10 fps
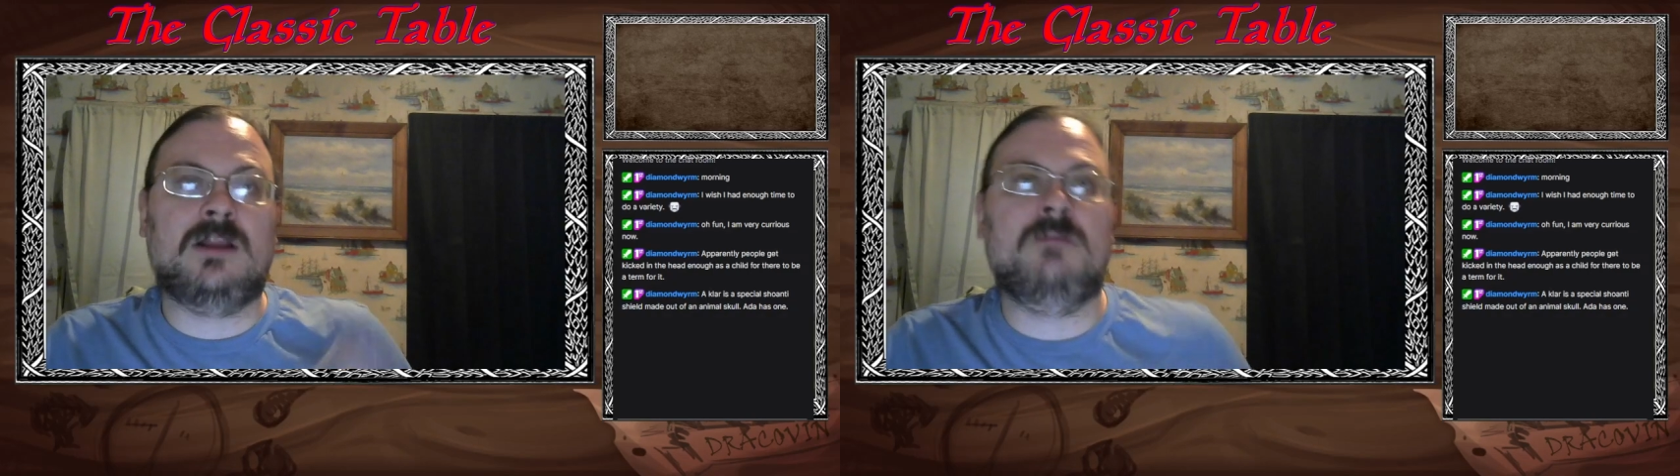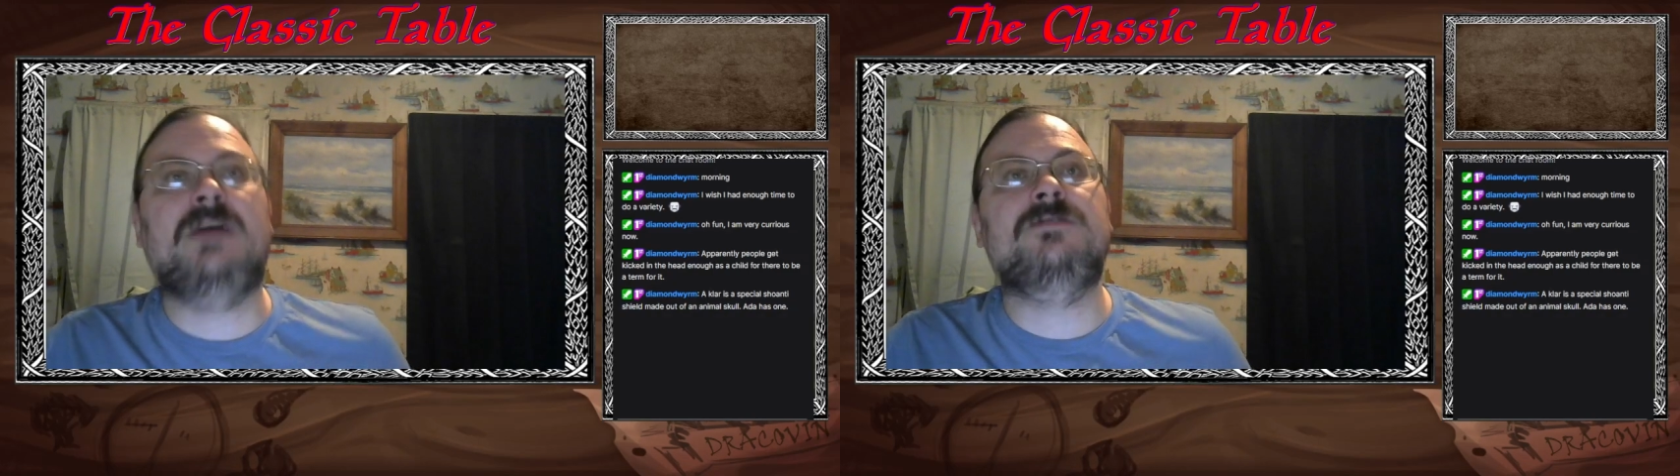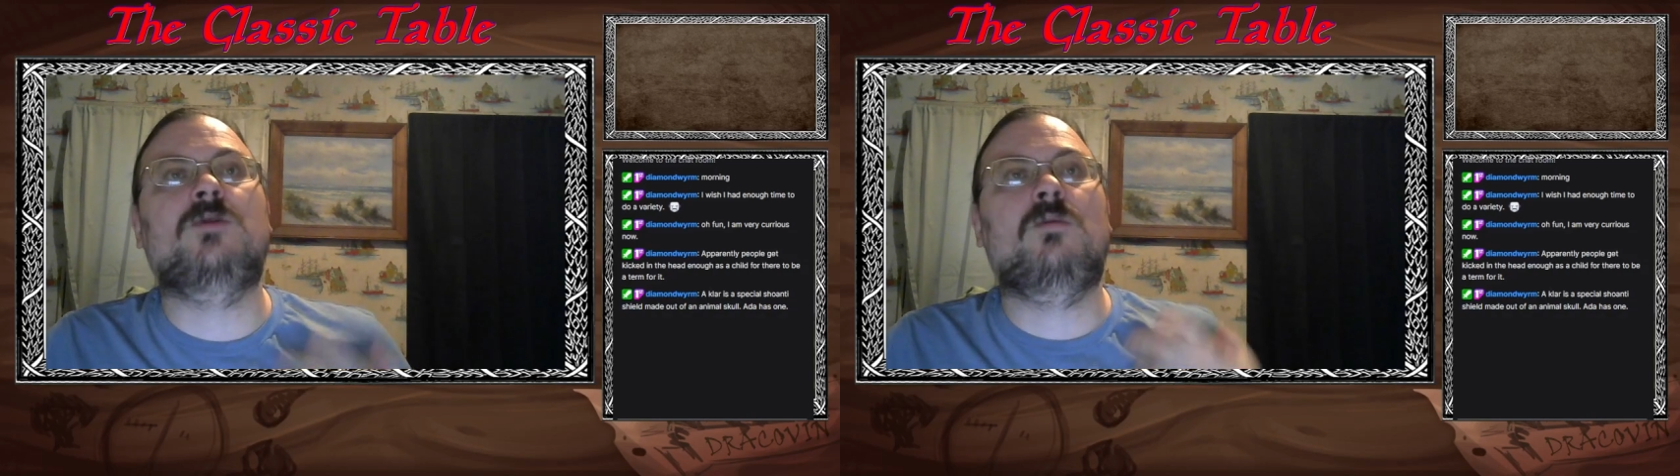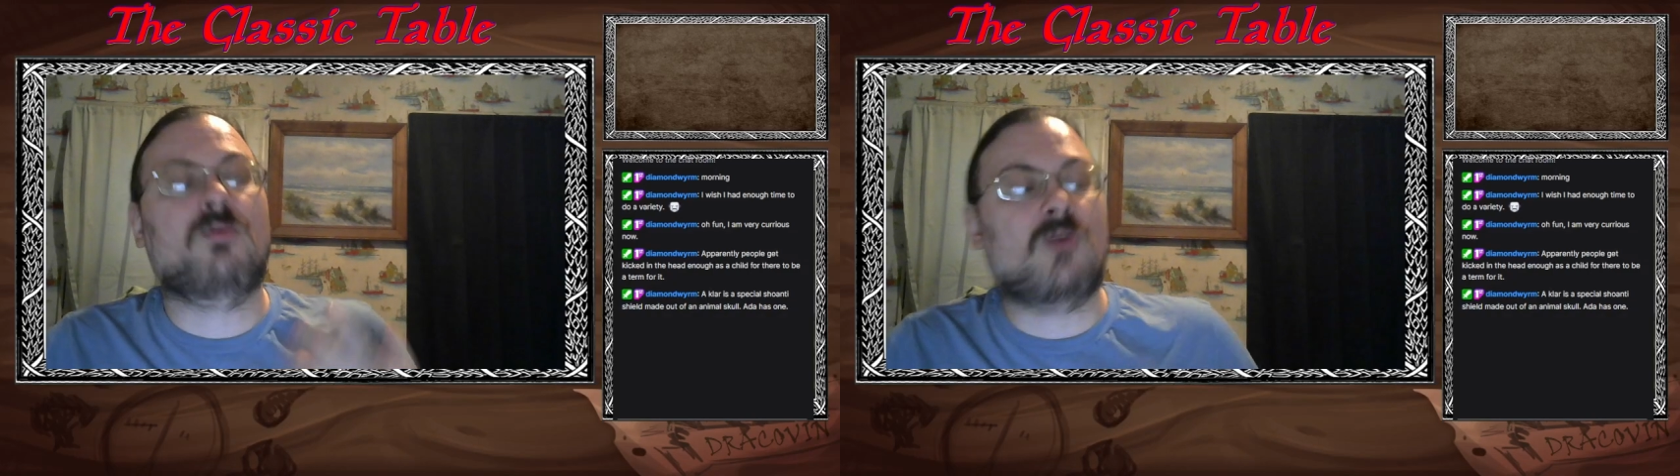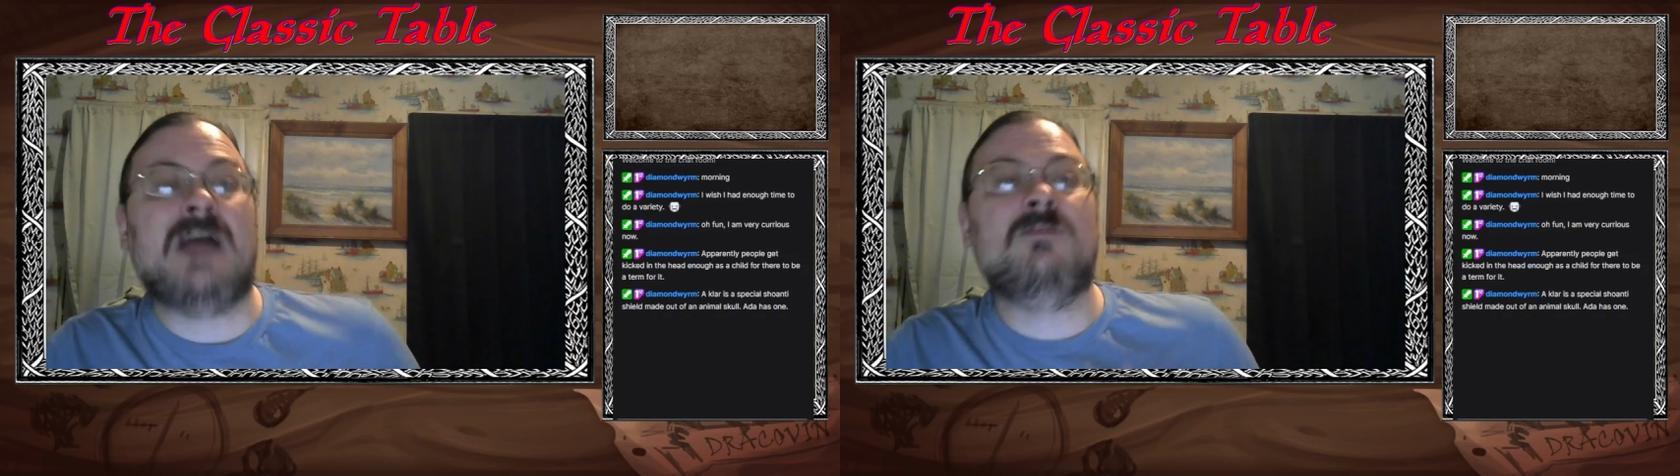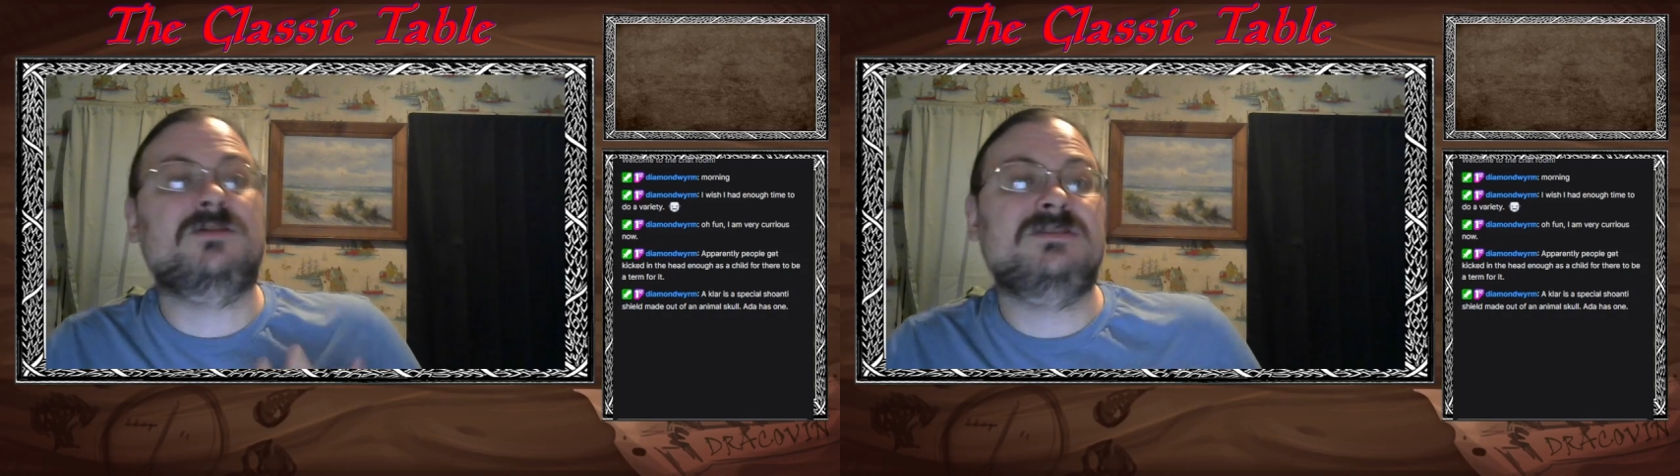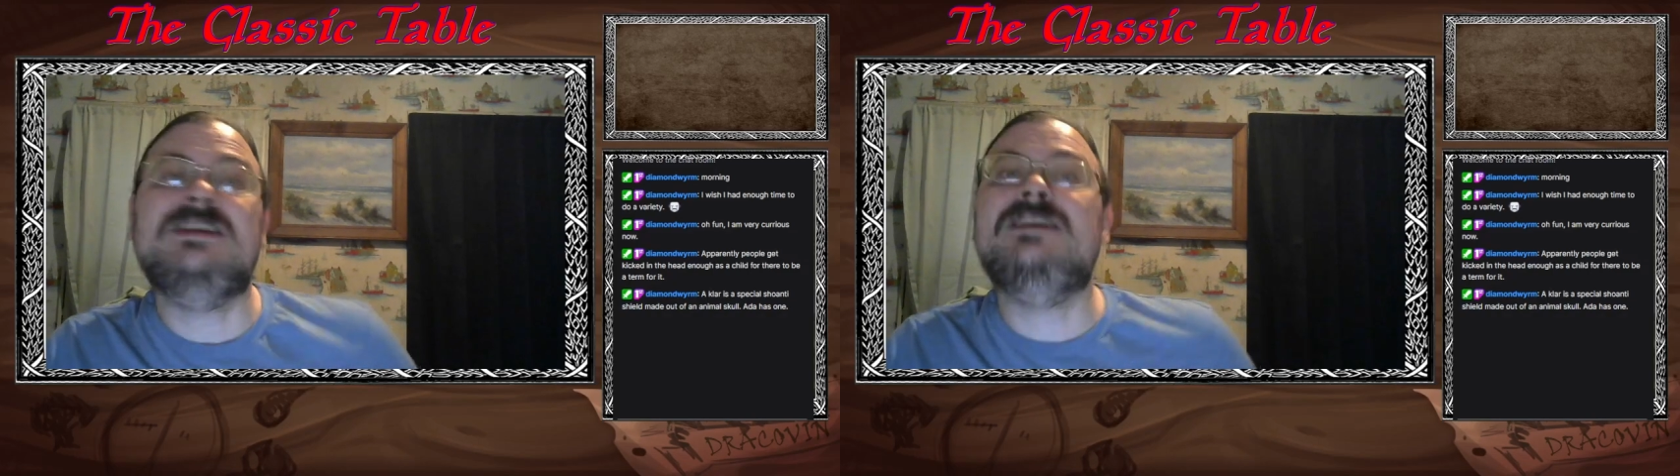elemental primal